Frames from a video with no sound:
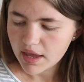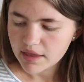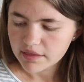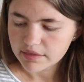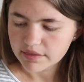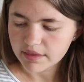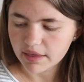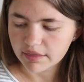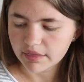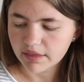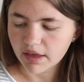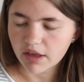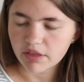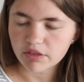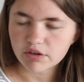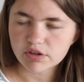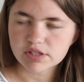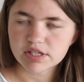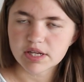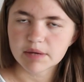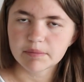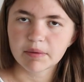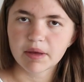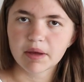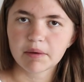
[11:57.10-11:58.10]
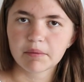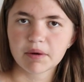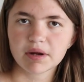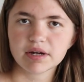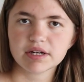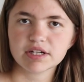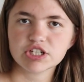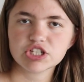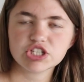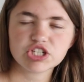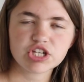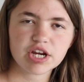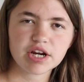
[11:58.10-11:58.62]
Then the other tip I
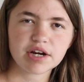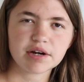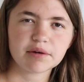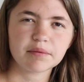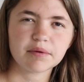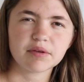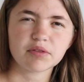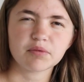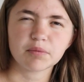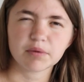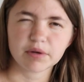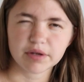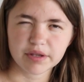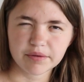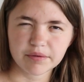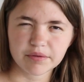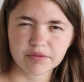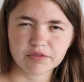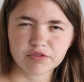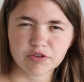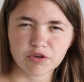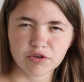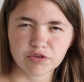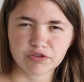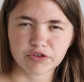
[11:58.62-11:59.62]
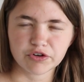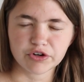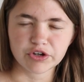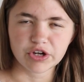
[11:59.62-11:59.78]
wanted to share with working with Faux Fur